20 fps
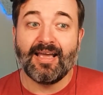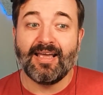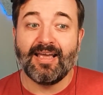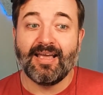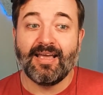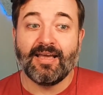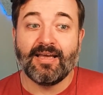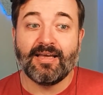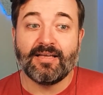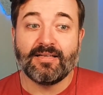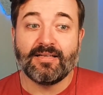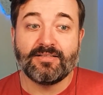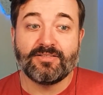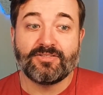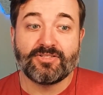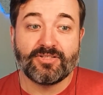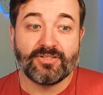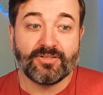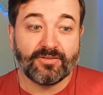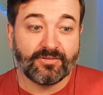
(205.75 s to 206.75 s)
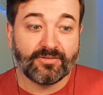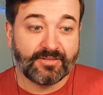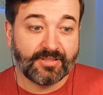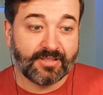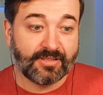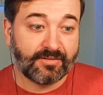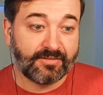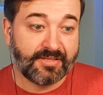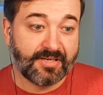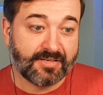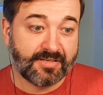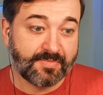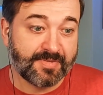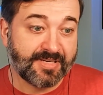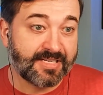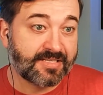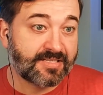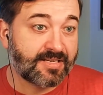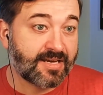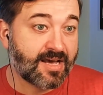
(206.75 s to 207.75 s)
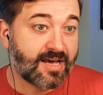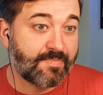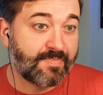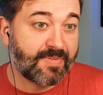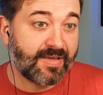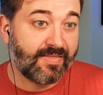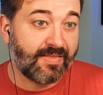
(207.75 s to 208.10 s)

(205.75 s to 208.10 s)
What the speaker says: until Darrell tells me to stop,